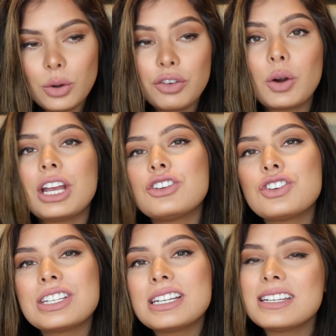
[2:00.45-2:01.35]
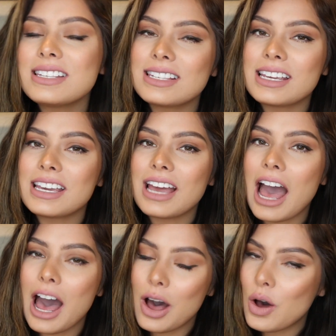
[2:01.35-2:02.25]
if you're interested to see
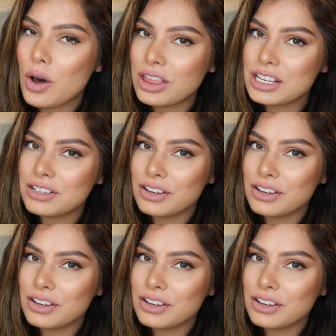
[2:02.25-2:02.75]
how this